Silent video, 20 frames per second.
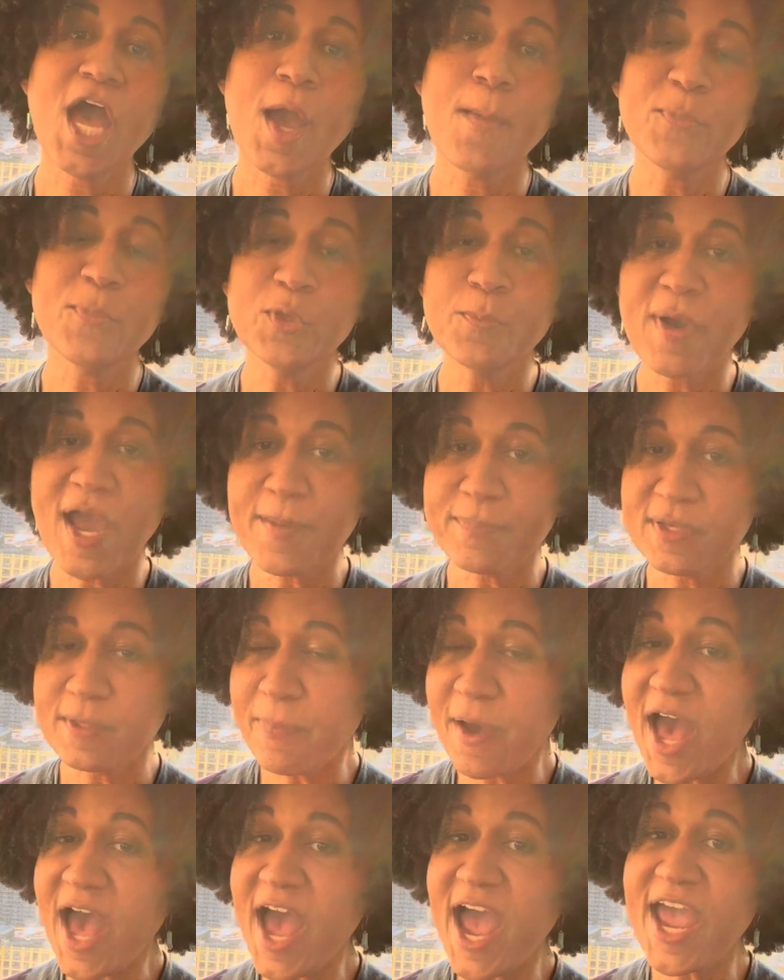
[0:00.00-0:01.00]
you might be
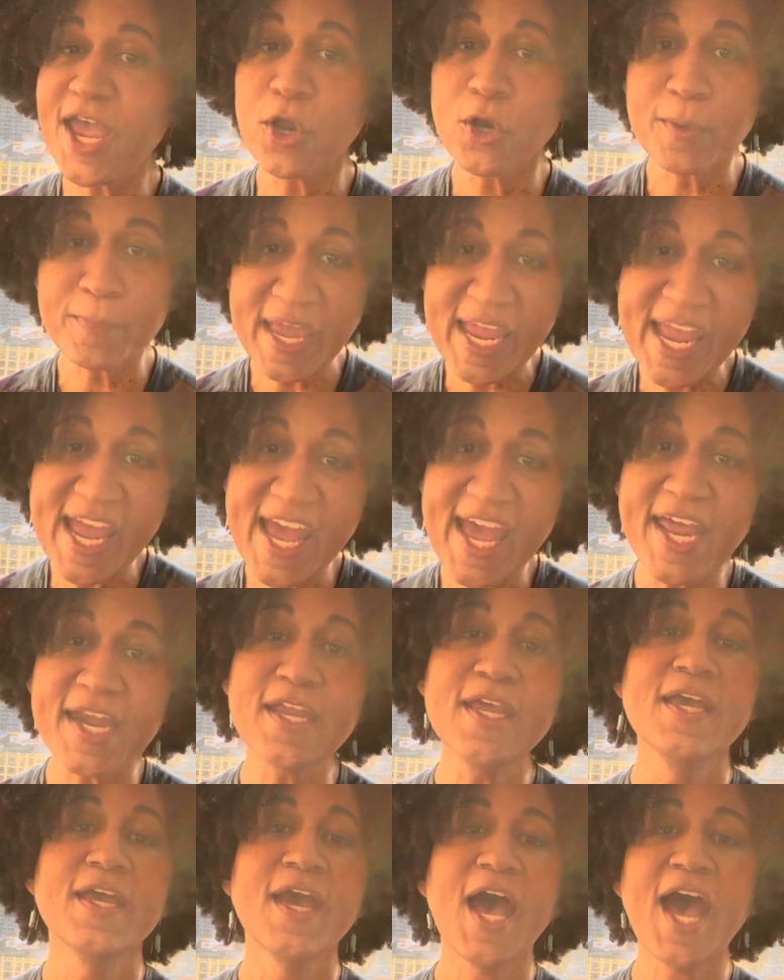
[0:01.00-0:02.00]
bi or
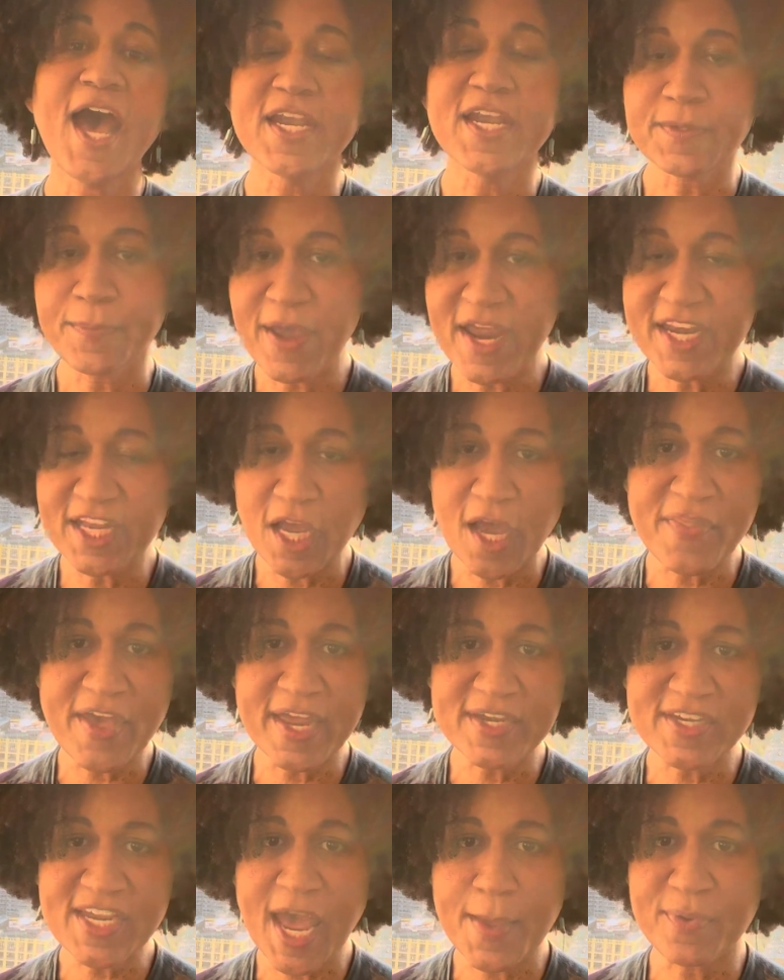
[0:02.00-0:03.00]
pan, depending on
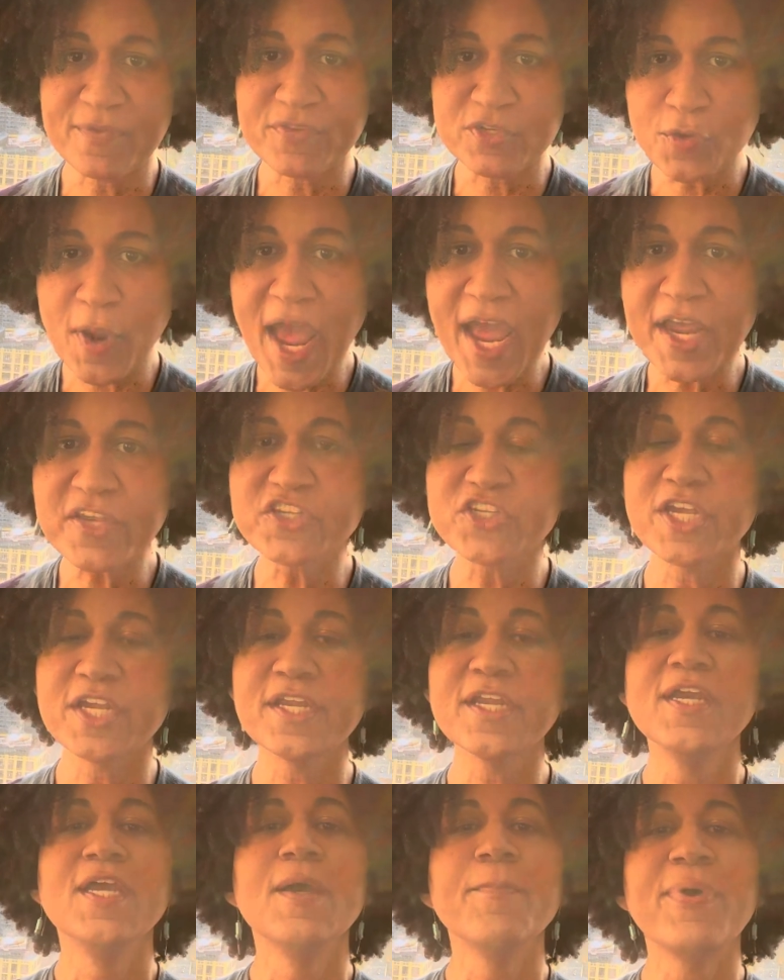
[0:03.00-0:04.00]
that type of
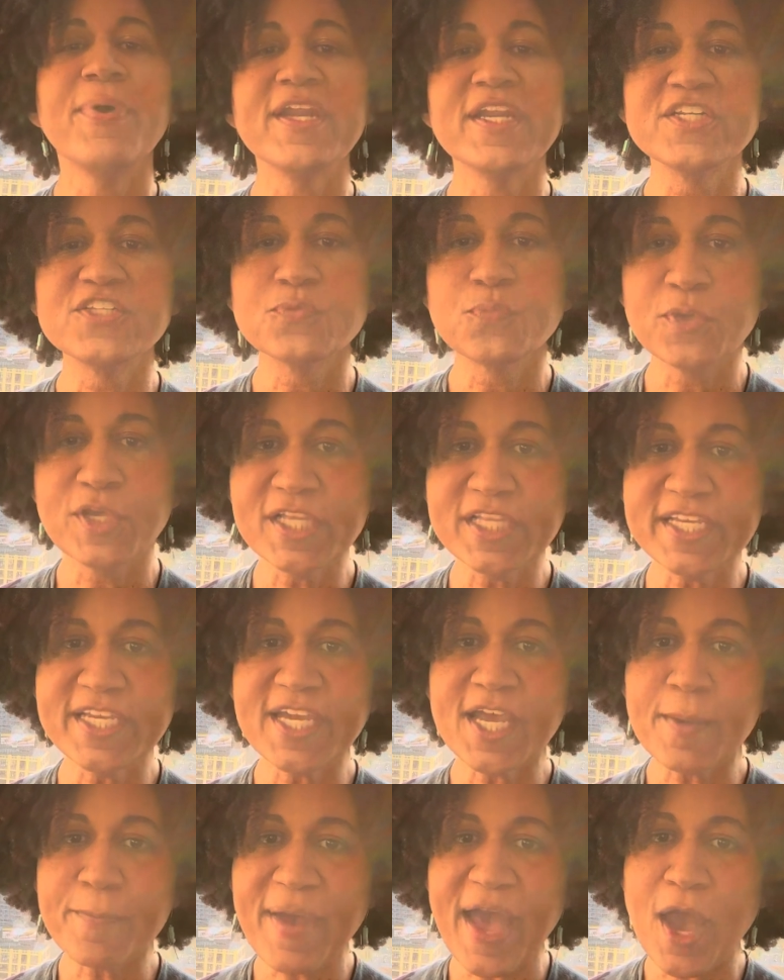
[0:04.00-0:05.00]
attraction, but it's
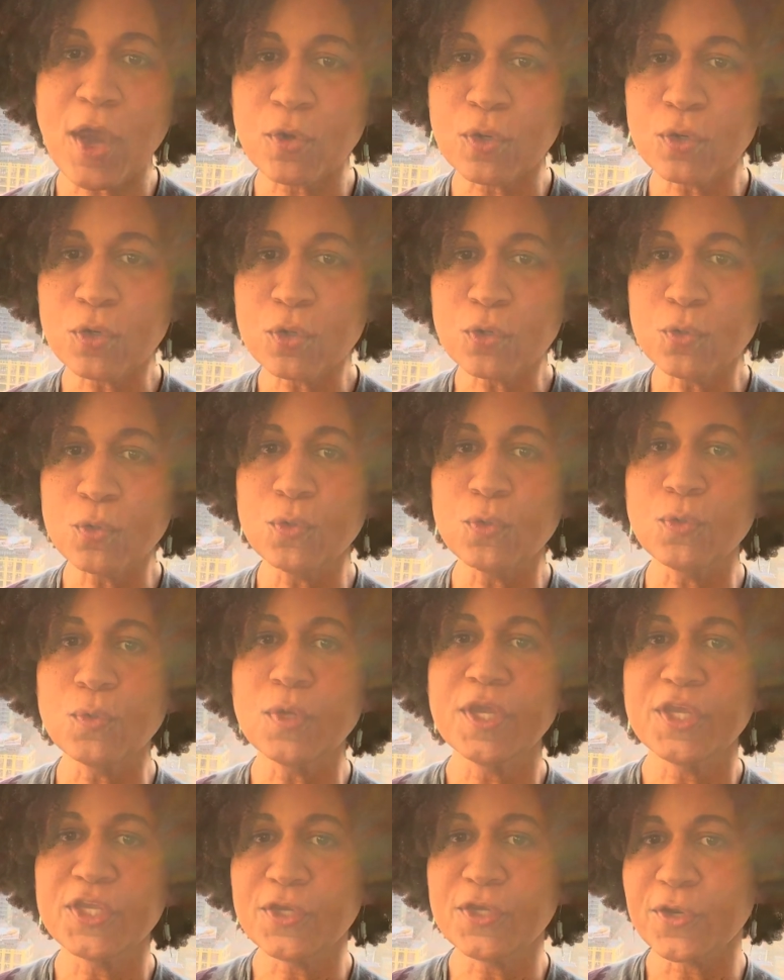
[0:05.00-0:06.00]
really about
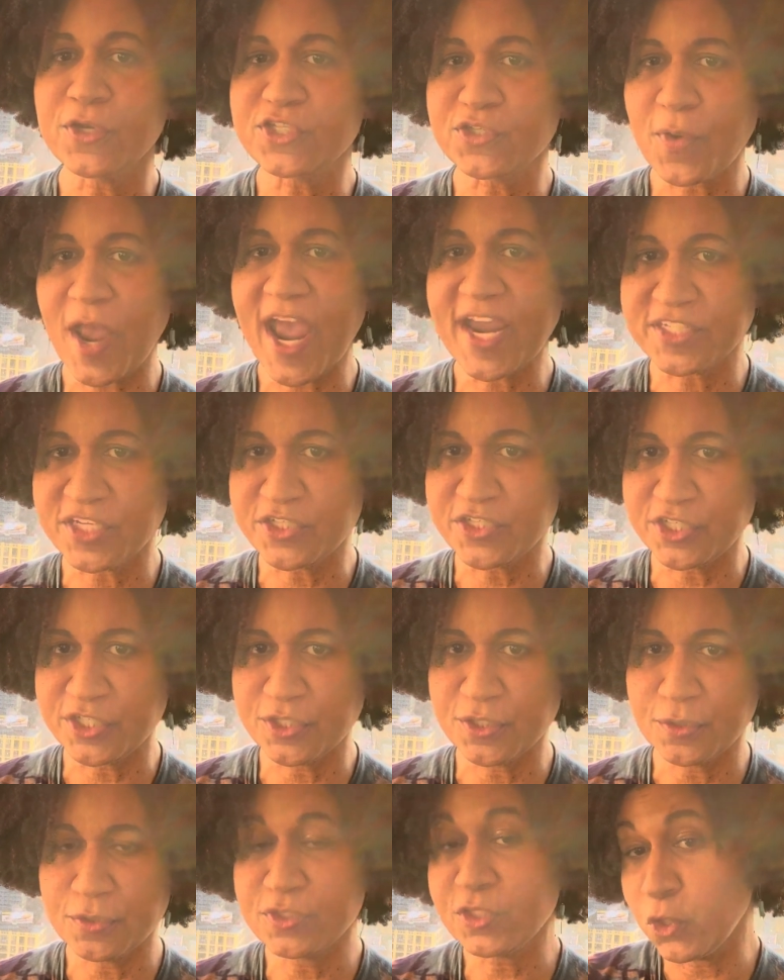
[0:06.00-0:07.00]
who you're attracted
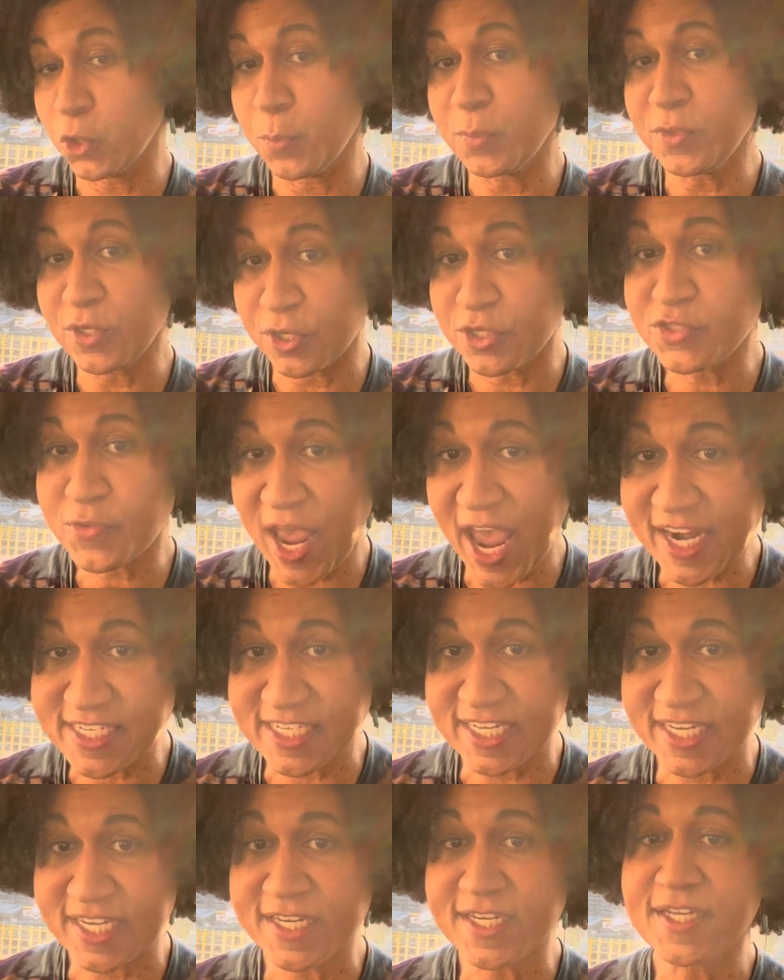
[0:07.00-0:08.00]
to whom you're
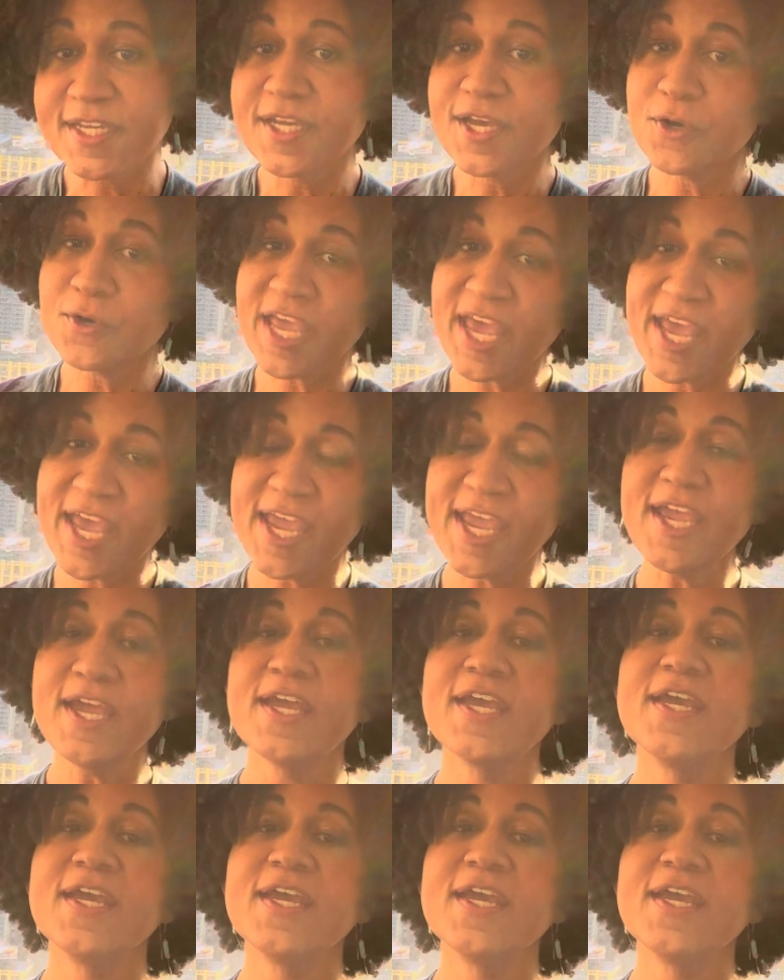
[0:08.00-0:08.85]
attracted, okay?